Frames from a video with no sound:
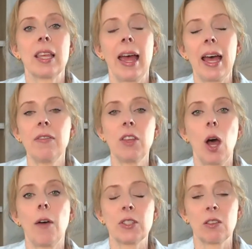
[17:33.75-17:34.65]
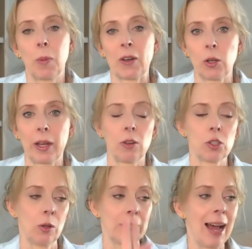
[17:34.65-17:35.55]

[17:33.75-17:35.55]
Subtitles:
the head of the Office of Special Counsel,